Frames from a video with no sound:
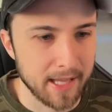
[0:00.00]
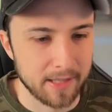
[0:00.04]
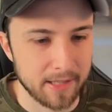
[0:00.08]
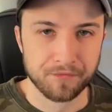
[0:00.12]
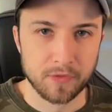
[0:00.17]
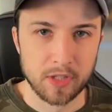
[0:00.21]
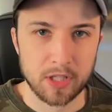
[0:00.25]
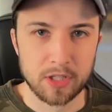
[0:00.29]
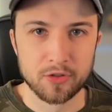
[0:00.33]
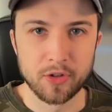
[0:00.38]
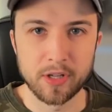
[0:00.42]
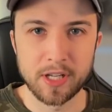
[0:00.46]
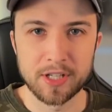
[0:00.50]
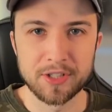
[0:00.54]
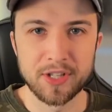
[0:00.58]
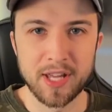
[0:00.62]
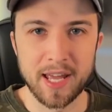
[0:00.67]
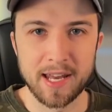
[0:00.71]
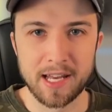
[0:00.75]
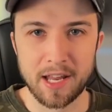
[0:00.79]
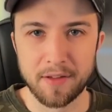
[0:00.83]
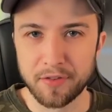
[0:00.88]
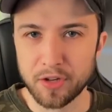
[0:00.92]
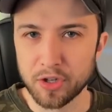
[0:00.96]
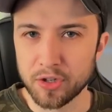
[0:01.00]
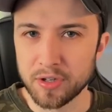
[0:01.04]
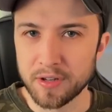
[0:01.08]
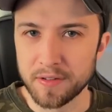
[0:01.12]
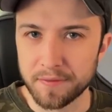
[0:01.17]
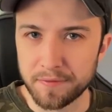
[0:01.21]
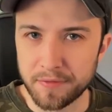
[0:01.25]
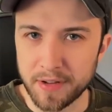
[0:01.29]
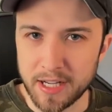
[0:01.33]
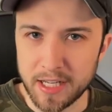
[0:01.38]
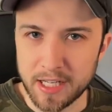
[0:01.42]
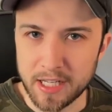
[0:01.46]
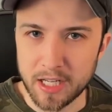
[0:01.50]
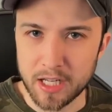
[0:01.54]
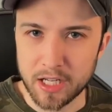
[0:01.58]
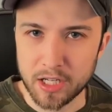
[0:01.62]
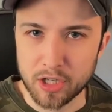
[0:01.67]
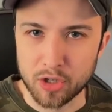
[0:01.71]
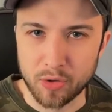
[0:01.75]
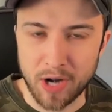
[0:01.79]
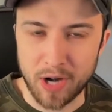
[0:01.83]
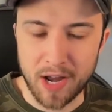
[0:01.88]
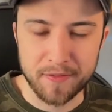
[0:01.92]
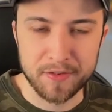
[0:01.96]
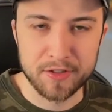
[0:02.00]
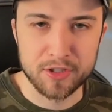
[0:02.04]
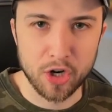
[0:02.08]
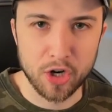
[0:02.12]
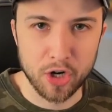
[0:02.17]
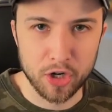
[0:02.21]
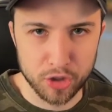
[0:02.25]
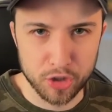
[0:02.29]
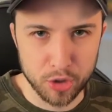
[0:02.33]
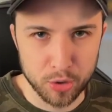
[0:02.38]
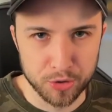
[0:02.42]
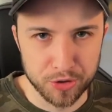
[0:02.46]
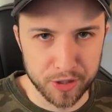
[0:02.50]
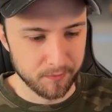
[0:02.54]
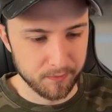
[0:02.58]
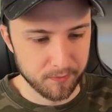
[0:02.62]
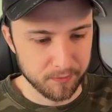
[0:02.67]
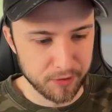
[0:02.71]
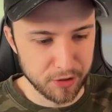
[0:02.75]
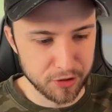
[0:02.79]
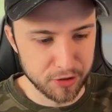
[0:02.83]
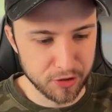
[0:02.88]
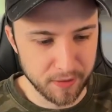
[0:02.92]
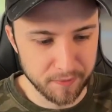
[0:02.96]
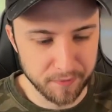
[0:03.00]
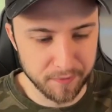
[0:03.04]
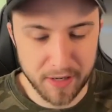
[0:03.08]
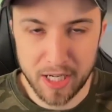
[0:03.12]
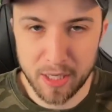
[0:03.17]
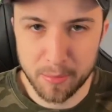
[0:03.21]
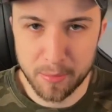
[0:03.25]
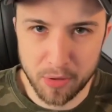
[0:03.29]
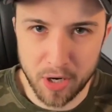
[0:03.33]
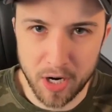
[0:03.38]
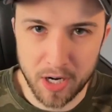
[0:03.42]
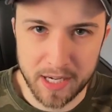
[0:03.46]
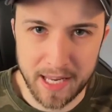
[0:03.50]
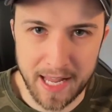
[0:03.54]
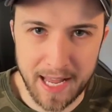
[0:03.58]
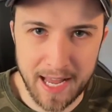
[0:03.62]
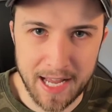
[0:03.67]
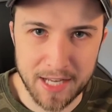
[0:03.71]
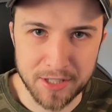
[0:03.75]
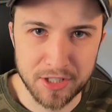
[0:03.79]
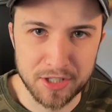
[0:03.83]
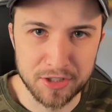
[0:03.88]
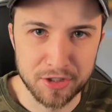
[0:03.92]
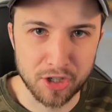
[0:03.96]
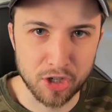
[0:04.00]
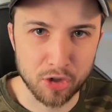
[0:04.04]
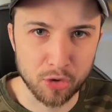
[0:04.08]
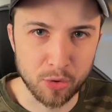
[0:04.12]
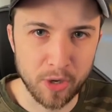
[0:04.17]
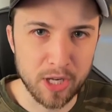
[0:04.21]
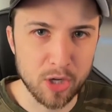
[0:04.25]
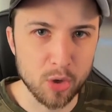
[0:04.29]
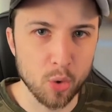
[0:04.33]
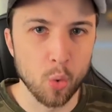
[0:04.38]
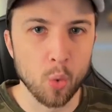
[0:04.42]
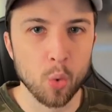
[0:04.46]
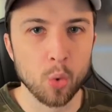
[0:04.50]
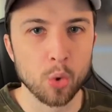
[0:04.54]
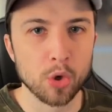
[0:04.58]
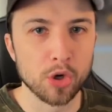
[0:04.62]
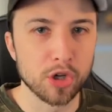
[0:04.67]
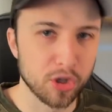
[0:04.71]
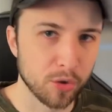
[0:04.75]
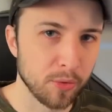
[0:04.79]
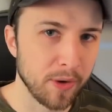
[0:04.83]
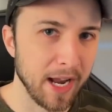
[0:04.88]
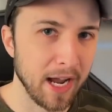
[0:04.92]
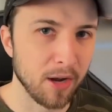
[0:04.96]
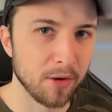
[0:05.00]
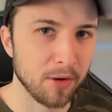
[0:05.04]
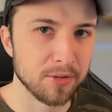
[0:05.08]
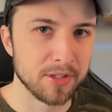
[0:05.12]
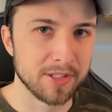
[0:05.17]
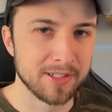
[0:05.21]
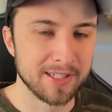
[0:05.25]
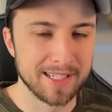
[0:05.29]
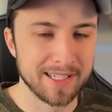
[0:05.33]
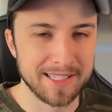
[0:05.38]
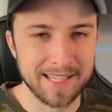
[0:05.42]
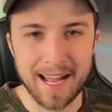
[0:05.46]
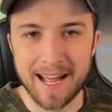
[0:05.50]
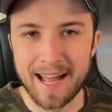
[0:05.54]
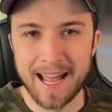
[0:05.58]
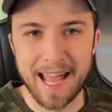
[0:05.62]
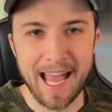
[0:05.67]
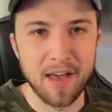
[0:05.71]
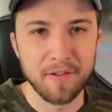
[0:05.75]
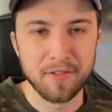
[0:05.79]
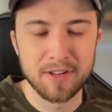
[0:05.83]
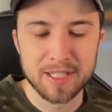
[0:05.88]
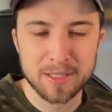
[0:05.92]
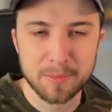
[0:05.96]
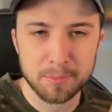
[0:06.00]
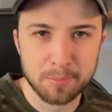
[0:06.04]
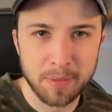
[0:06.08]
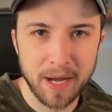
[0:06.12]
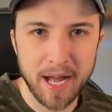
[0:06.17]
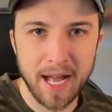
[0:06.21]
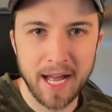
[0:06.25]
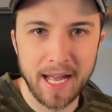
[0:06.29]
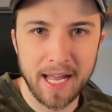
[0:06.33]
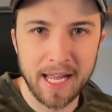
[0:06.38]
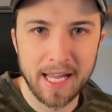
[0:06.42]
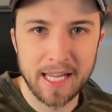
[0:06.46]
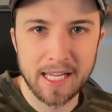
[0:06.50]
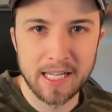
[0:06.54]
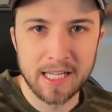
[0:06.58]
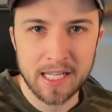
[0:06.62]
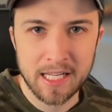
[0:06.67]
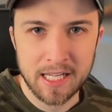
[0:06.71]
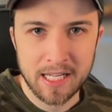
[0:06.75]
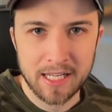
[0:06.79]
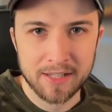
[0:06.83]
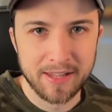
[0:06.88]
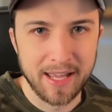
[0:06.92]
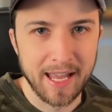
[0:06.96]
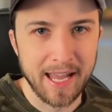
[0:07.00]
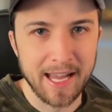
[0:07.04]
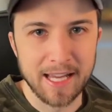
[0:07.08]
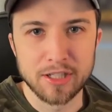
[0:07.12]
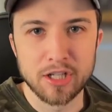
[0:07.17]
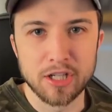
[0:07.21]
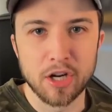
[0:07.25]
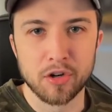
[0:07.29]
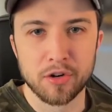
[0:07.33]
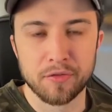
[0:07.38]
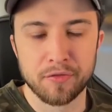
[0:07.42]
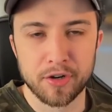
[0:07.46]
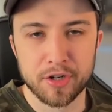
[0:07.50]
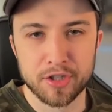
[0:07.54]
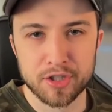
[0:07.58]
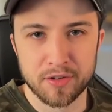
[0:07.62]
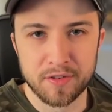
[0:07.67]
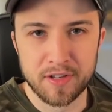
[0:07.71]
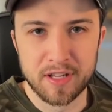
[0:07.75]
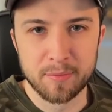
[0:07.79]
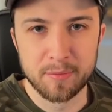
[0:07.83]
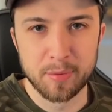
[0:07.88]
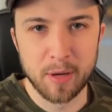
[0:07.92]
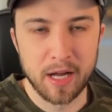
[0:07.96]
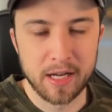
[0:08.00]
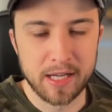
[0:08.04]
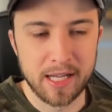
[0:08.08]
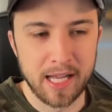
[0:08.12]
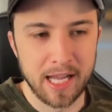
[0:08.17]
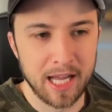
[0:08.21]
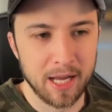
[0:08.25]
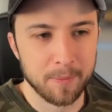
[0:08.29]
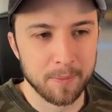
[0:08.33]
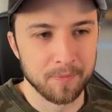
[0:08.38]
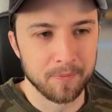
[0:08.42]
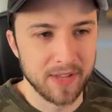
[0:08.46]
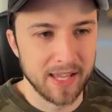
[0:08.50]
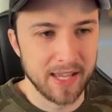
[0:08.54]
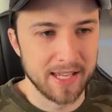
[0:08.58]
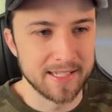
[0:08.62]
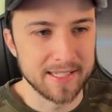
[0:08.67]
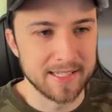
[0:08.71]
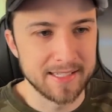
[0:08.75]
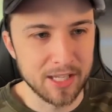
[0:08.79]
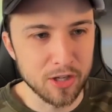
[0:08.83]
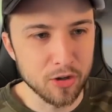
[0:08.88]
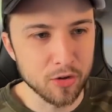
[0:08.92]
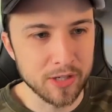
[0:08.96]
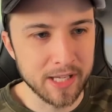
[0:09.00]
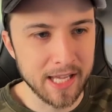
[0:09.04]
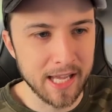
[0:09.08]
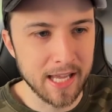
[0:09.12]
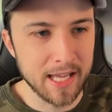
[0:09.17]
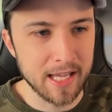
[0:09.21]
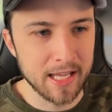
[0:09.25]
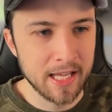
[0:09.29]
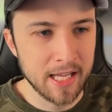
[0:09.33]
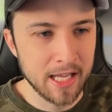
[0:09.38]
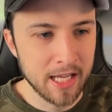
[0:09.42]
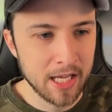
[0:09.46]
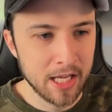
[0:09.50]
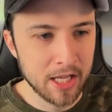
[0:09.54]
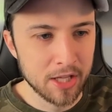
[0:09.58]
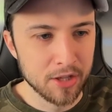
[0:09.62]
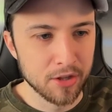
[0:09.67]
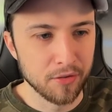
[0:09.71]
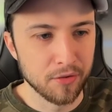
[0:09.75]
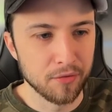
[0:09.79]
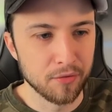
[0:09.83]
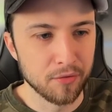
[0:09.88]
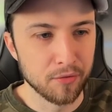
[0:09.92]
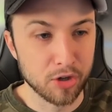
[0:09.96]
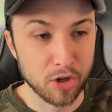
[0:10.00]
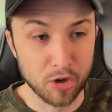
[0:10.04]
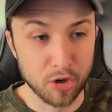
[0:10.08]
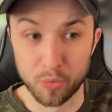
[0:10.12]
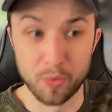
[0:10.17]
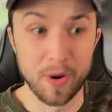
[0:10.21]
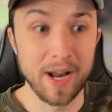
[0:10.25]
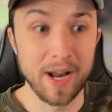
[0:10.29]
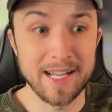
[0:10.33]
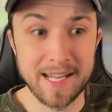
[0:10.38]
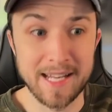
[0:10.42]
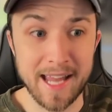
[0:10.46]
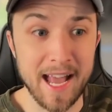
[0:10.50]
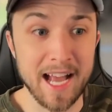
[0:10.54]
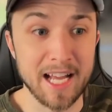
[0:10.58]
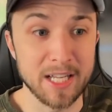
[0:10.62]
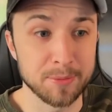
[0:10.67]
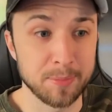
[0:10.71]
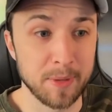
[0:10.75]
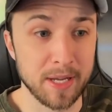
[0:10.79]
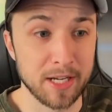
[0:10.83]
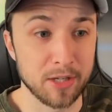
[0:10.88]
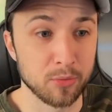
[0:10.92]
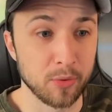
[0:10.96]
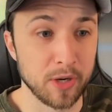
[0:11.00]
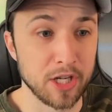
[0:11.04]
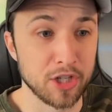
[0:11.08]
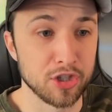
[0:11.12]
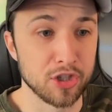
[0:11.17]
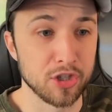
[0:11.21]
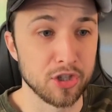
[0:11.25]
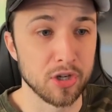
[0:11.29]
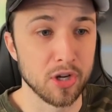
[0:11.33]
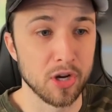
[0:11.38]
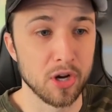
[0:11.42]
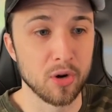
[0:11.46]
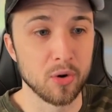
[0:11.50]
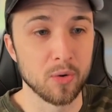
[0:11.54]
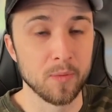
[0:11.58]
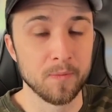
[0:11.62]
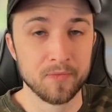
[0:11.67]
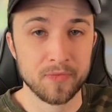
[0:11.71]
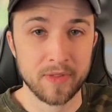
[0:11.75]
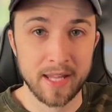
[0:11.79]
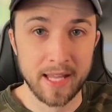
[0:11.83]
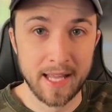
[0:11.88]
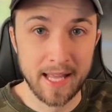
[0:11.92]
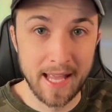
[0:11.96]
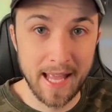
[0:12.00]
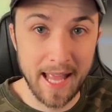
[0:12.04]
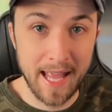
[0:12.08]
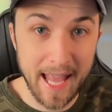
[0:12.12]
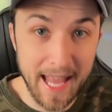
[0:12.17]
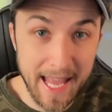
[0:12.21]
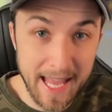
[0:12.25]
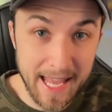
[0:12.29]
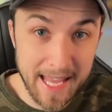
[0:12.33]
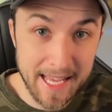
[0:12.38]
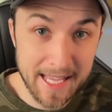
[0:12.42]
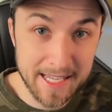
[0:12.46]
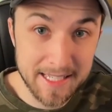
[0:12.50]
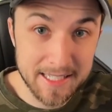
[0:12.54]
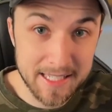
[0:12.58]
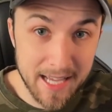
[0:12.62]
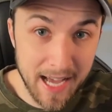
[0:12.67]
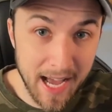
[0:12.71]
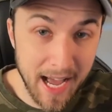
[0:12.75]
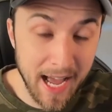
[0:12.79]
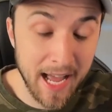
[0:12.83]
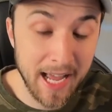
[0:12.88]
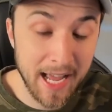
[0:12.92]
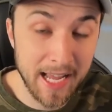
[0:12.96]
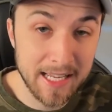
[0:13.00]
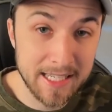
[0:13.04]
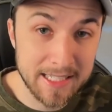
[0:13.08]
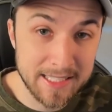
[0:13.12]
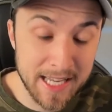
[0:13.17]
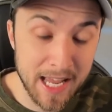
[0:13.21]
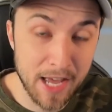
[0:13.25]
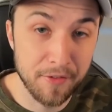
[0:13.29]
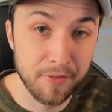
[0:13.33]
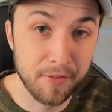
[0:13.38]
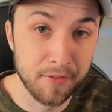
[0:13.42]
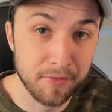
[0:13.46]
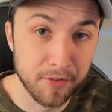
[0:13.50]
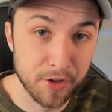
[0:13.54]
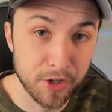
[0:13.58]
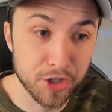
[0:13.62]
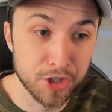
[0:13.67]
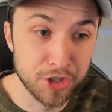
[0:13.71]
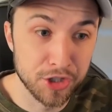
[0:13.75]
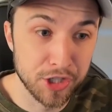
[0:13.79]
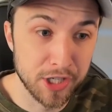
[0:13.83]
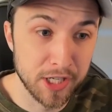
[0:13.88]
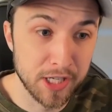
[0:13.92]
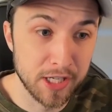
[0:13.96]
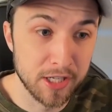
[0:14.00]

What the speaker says: So like I said, if you're an NVIDIA graphics card user, this NVIDIA Broadcast is a great workaround to not having to buy the $8 version of Epoch Cam and still get the correct aspect ratio and high def version